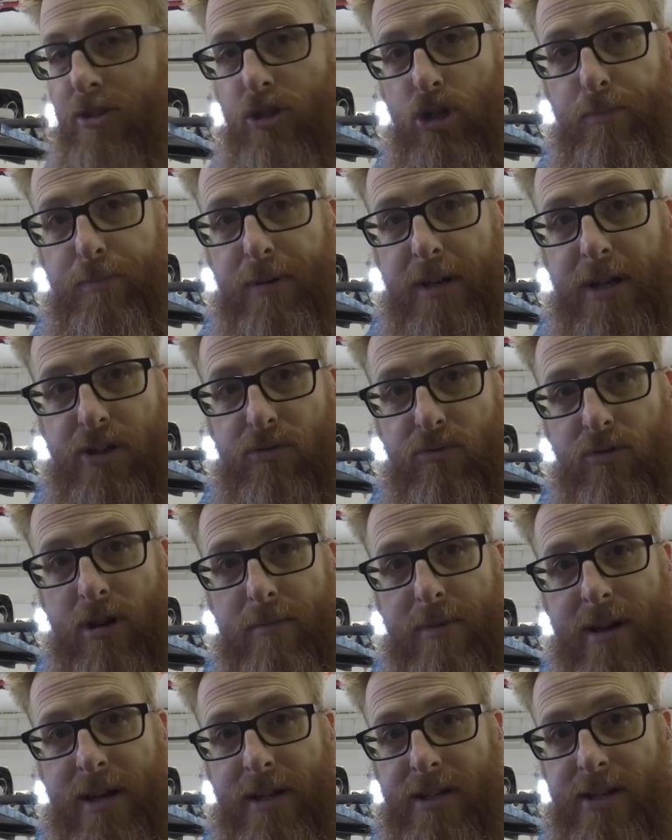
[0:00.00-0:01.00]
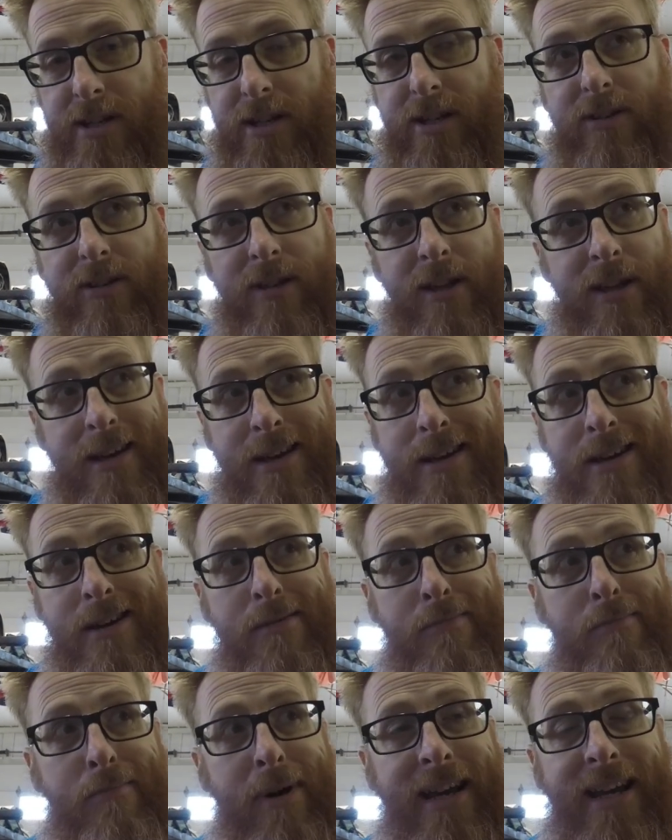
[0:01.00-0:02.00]
two-piece rear main seal.
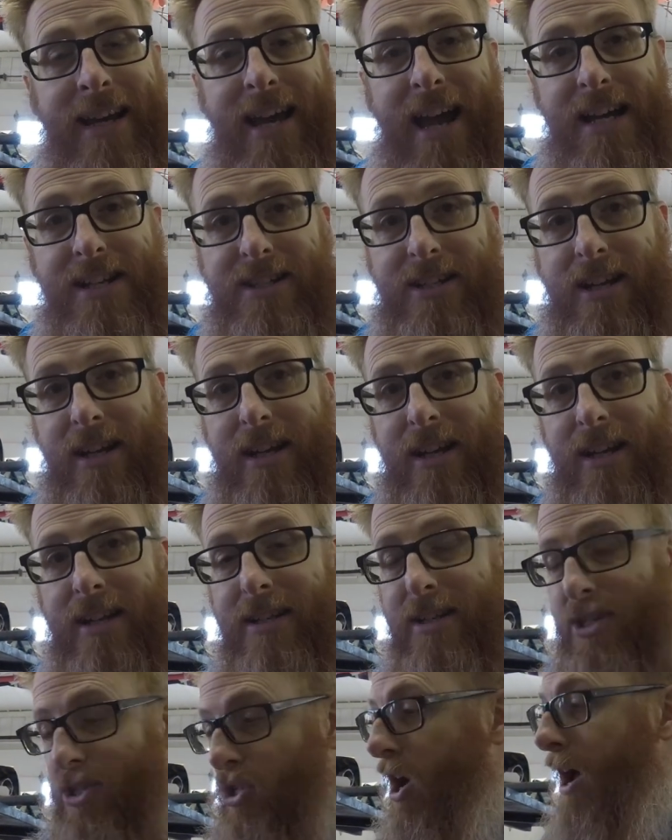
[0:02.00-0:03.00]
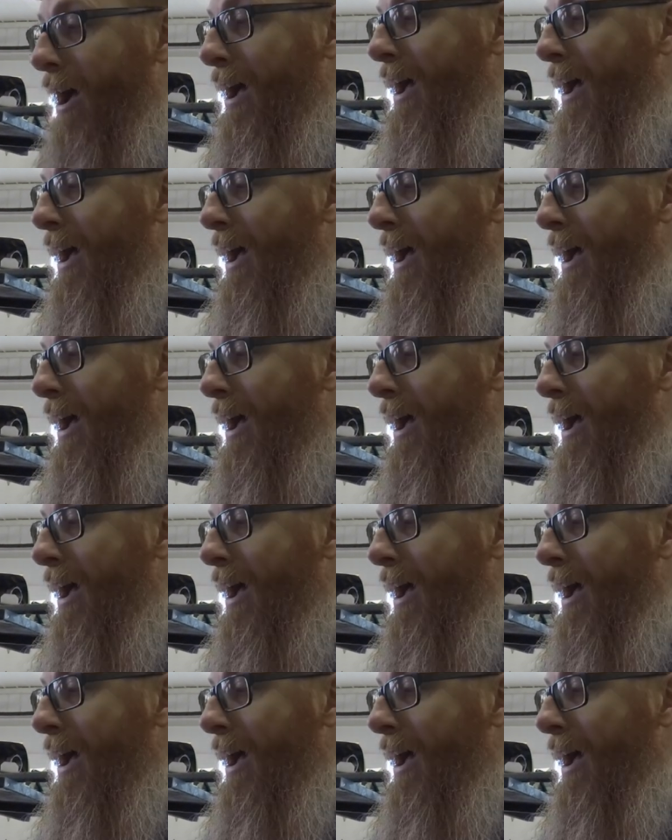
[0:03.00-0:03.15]
My gasket kit does not